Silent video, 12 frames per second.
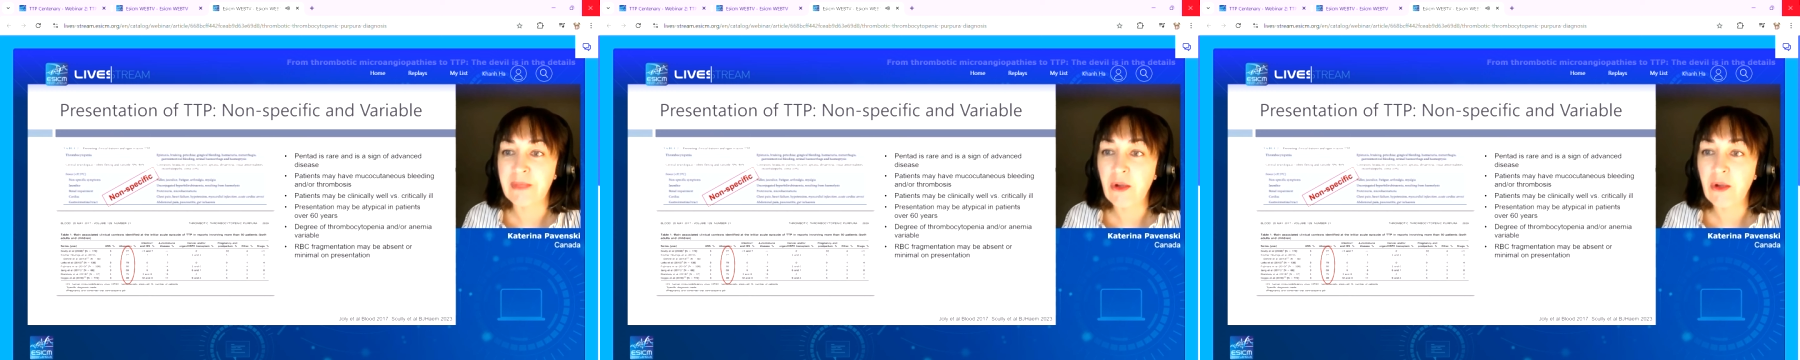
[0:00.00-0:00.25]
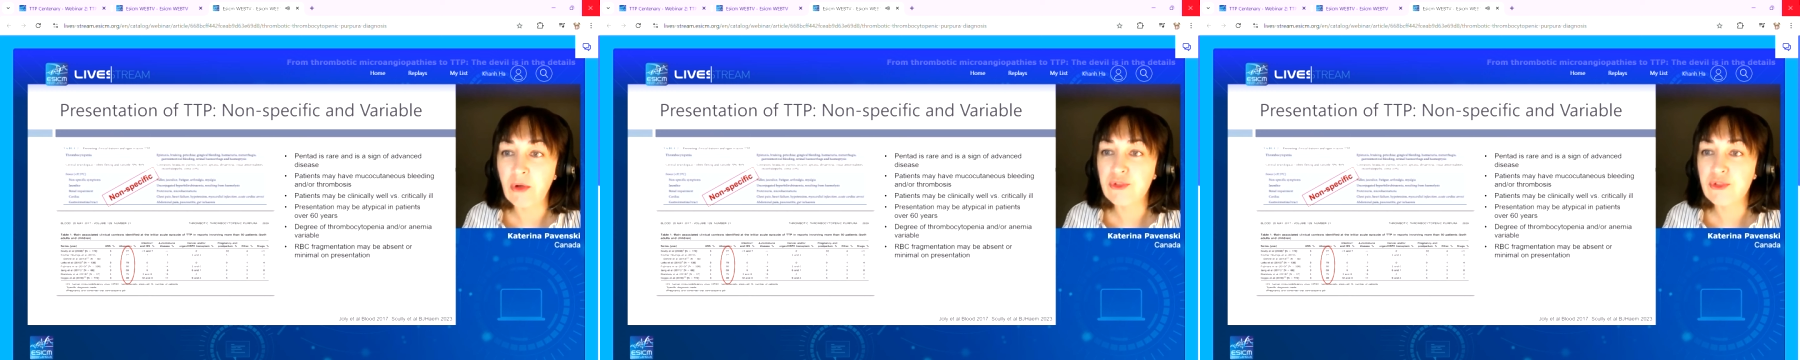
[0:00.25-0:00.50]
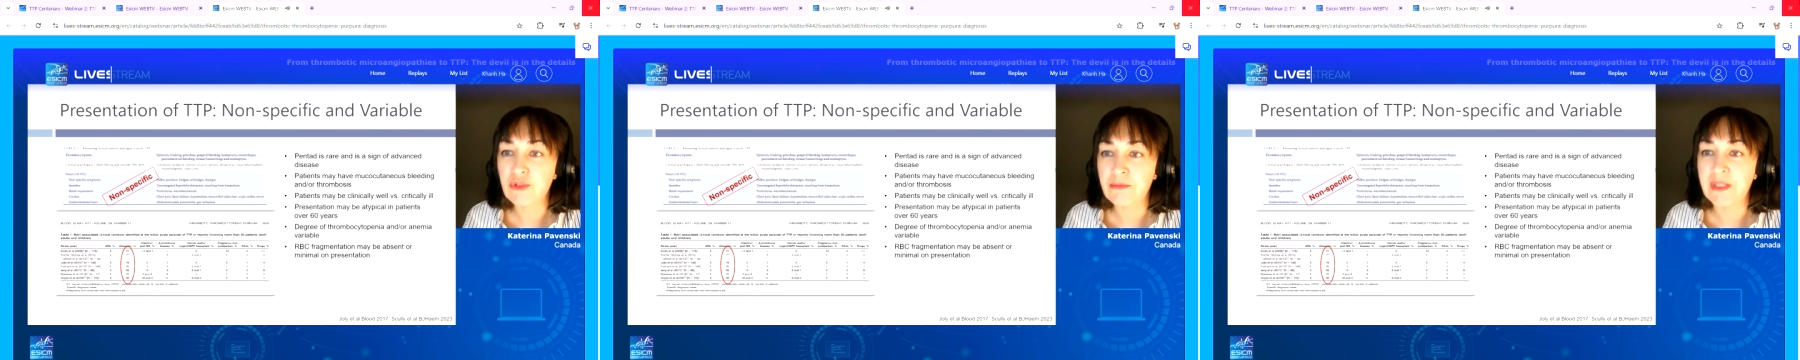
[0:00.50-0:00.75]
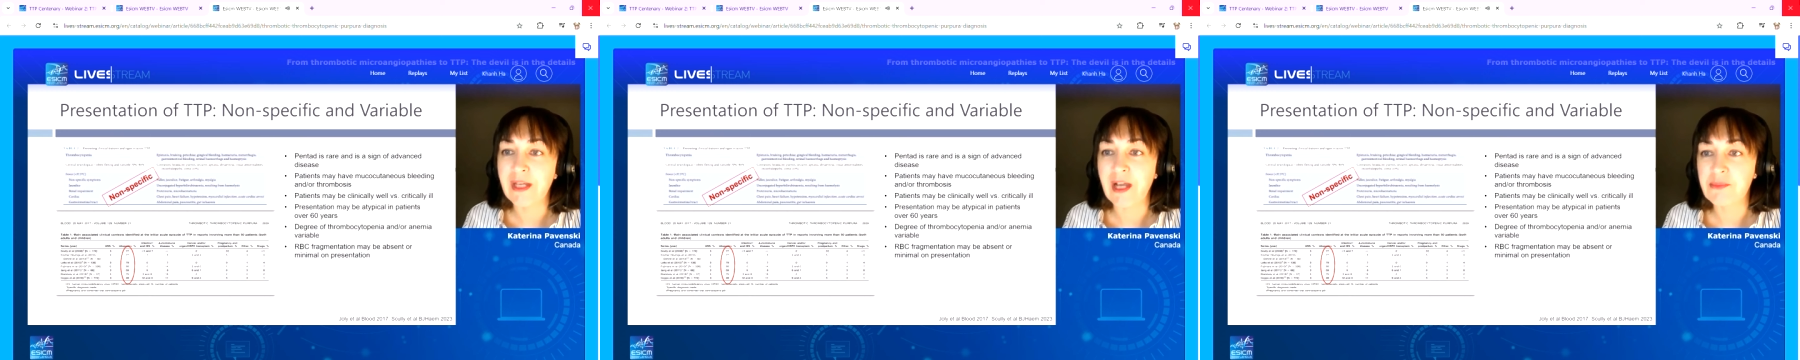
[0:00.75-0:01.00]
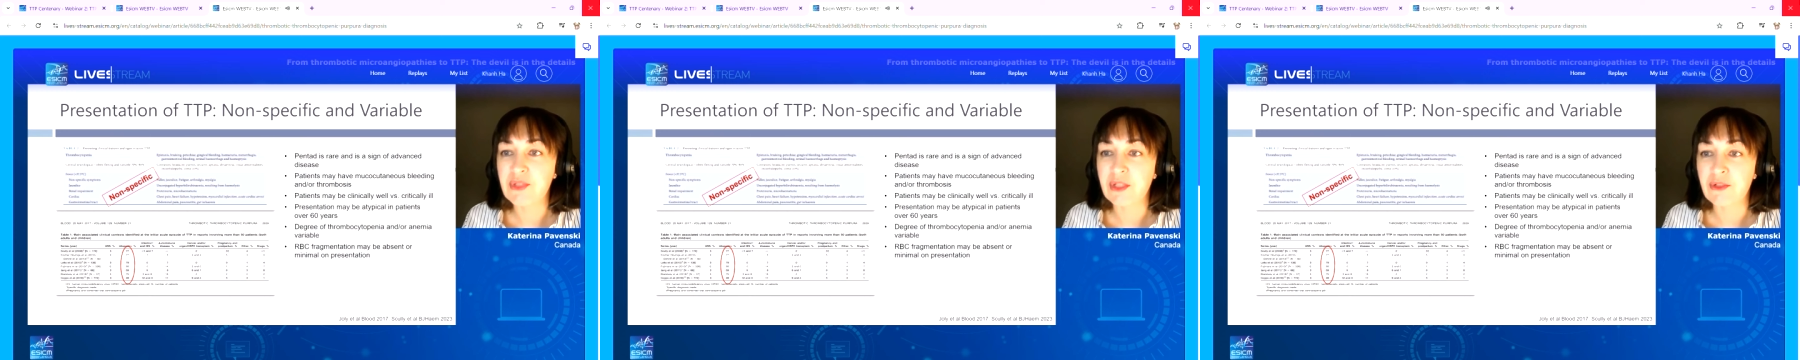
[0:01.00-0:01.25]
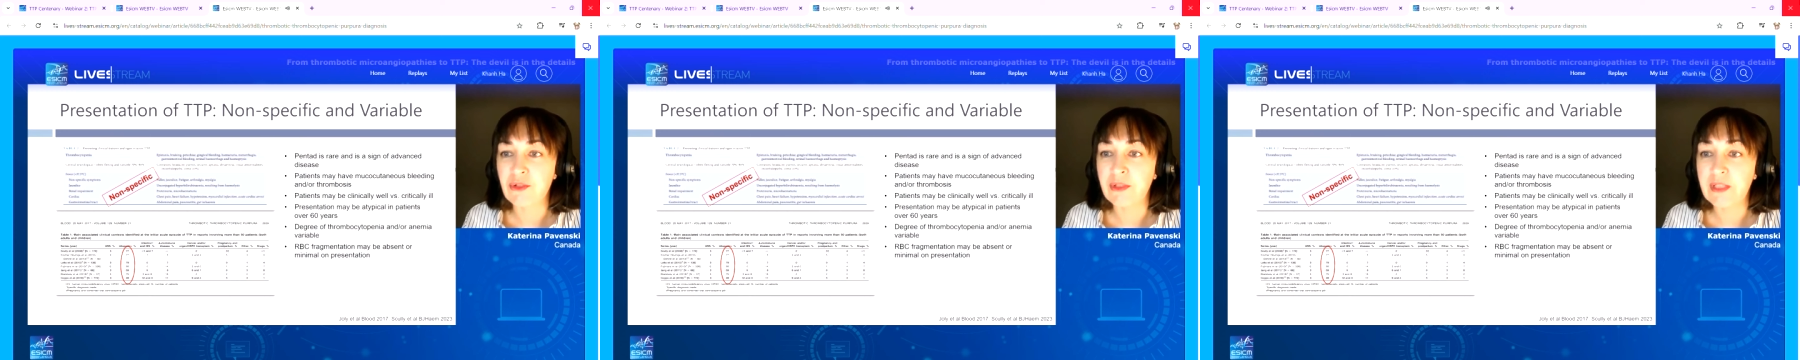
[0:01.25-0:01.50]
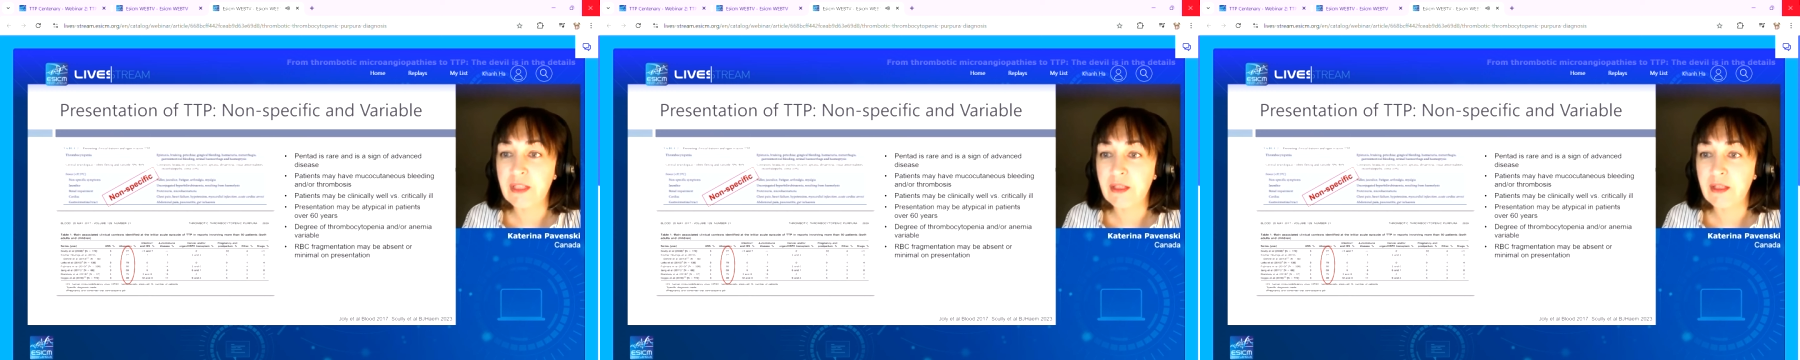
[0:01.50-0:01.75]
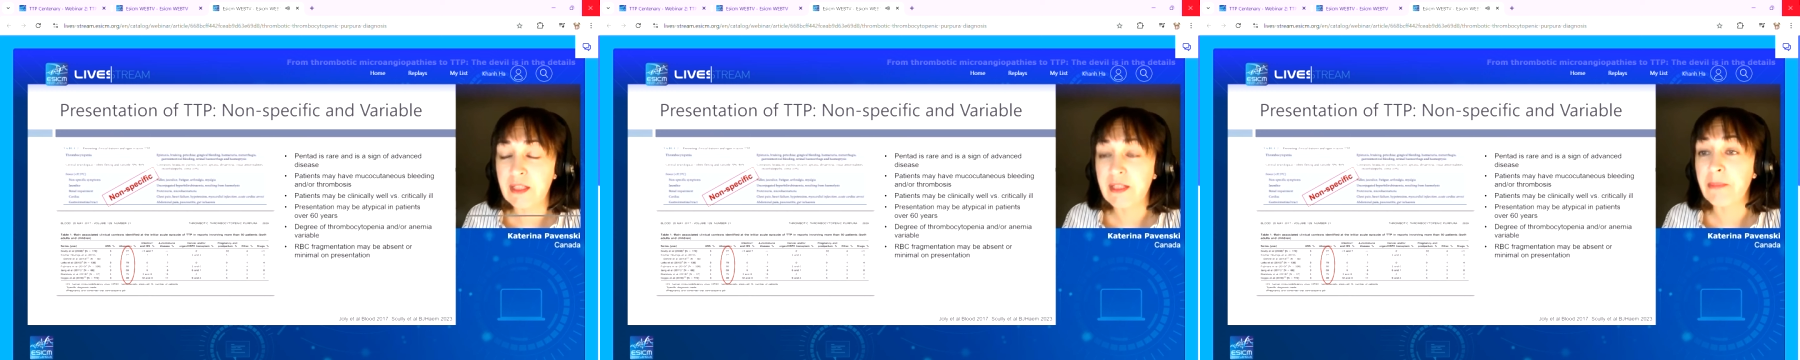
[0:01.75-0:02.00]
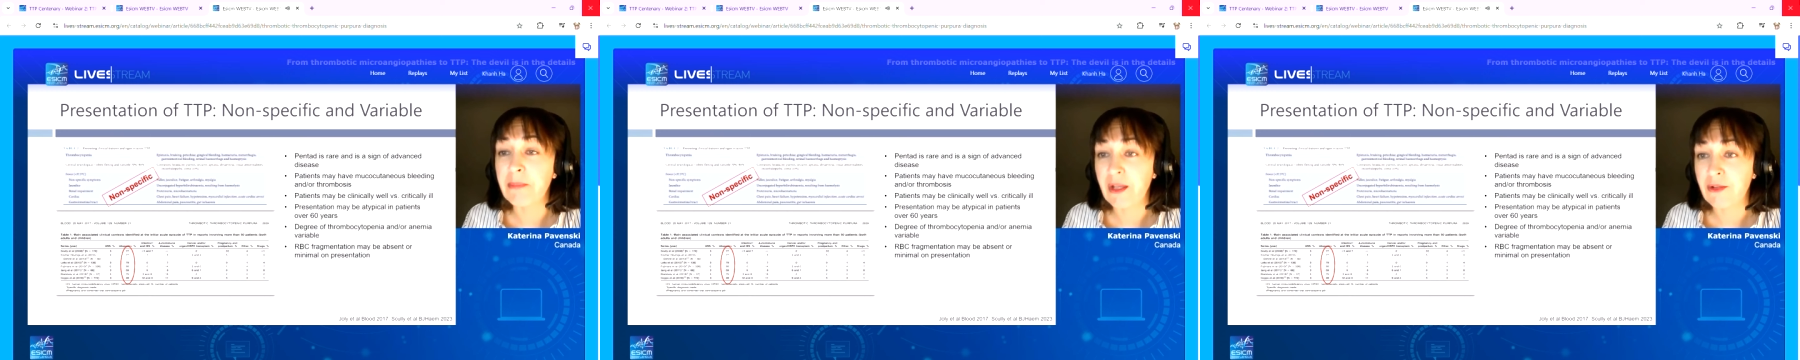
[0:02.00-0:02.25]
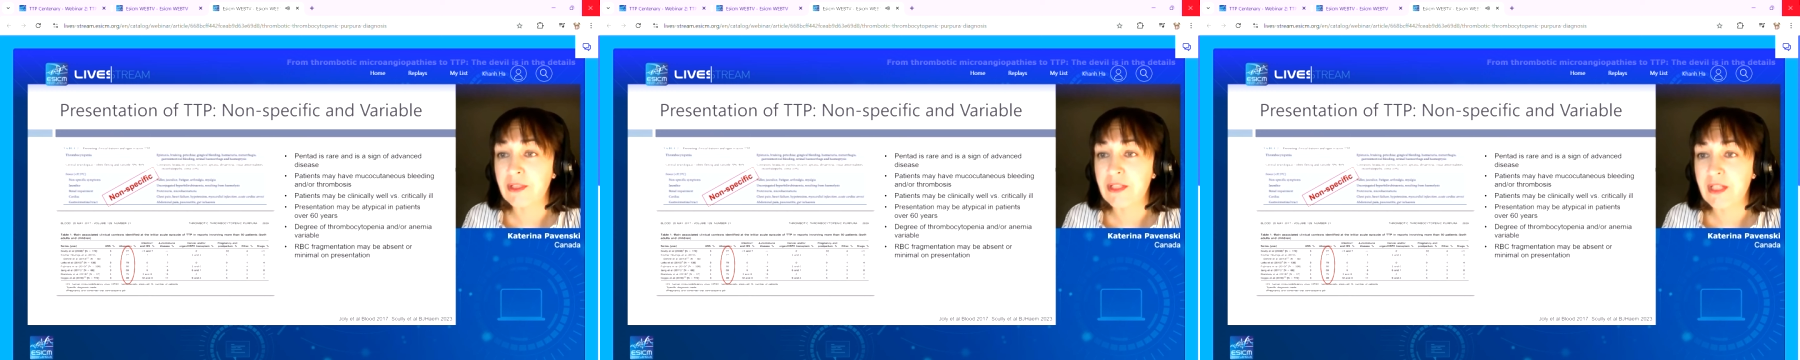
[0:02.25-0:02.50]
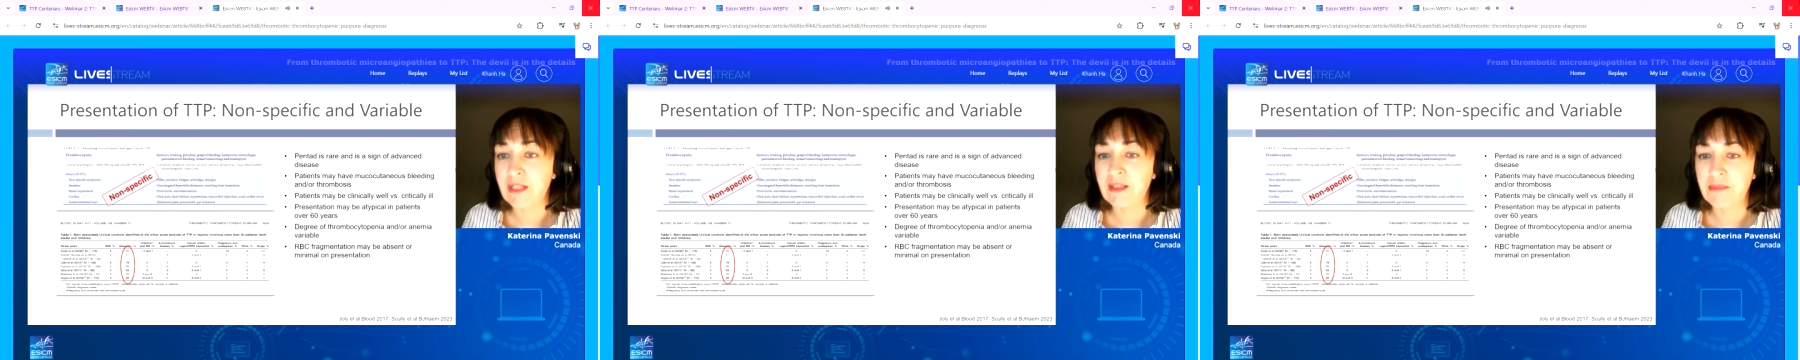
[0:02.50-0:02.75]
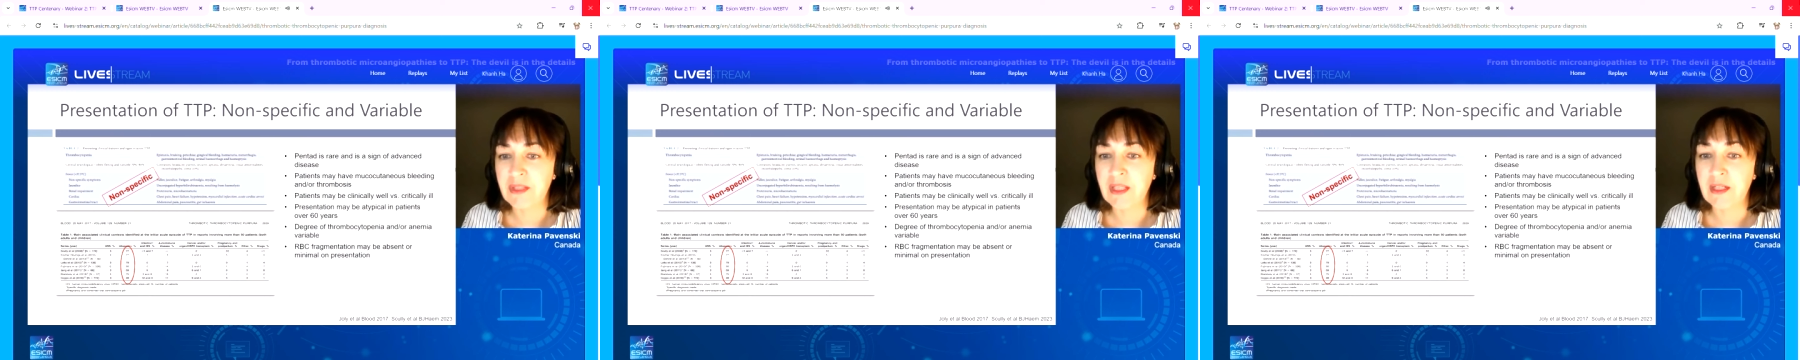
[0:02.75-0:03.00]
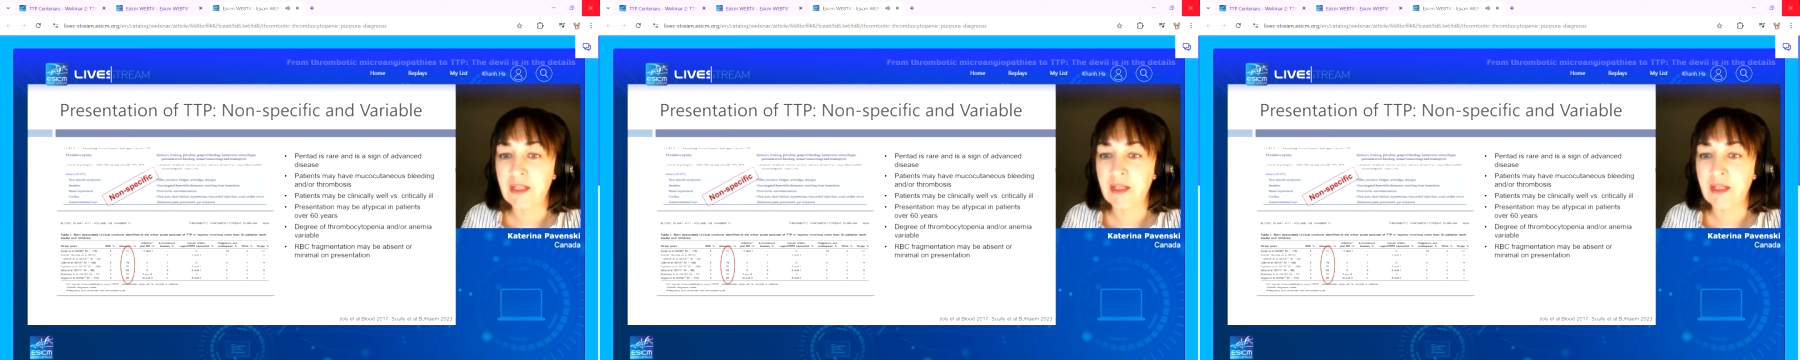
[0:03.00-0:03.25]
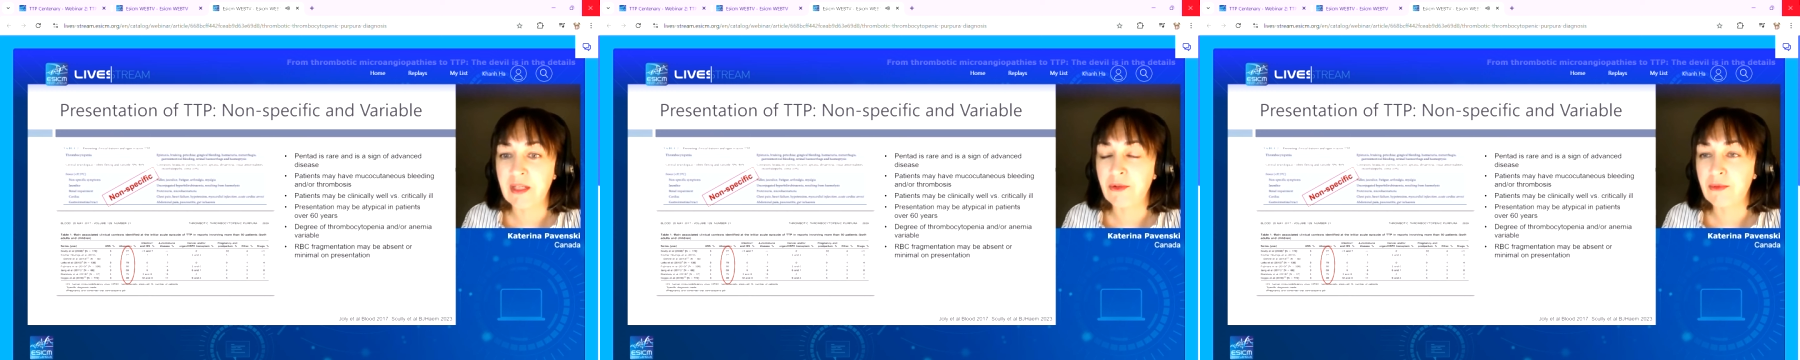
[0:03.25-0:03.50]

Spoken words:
may also be absent or inapparent at the beginning and